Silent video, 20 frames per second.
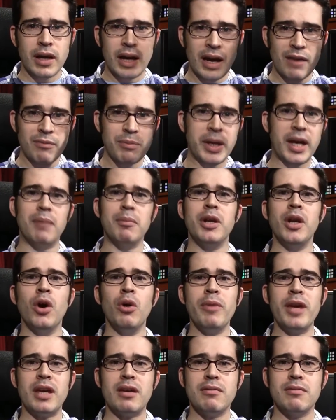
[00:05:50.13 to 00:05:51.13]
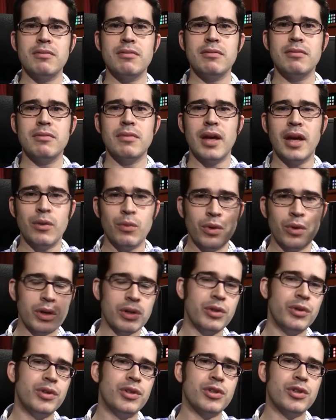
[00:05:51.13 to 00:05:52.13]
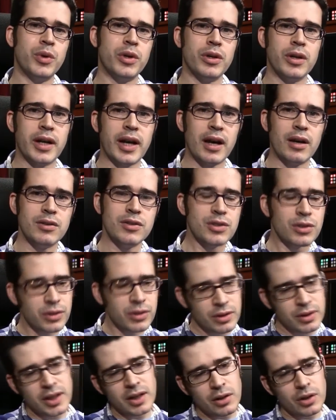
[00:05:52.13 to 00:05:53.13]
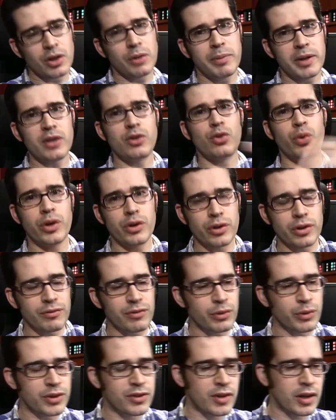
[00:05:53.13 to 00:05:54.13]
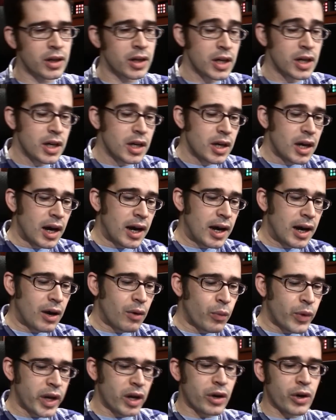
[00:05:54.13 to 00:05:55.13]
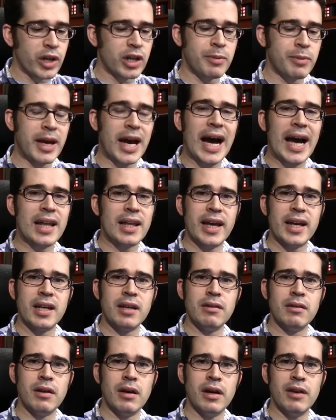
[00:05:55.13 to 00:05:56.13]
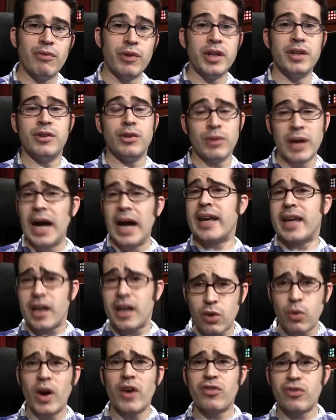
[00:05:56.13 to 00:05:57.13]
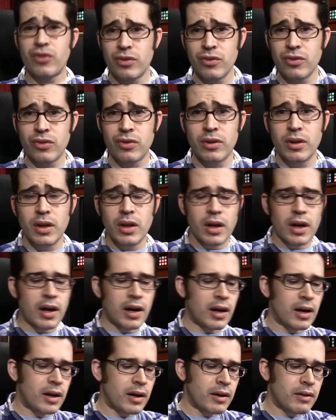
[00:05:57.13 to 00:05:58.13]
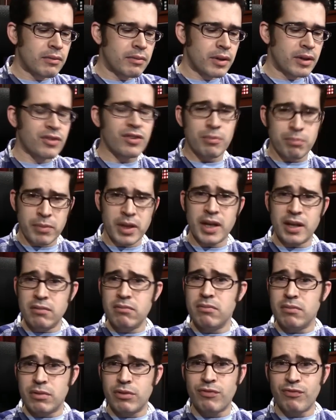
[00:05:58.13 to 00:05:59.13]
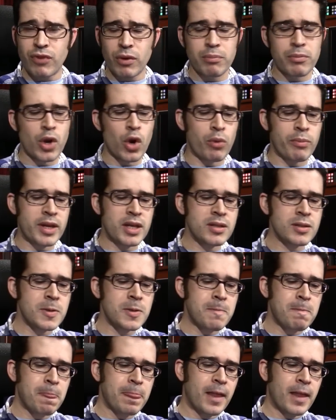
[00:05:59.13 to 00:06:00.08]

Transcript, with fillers: have become a Gnomie, and we'll include your Twitter account. So you get a little bit of Twitter influence there. We are going to be highlighting, if we do not get questions submitted from Gnomies,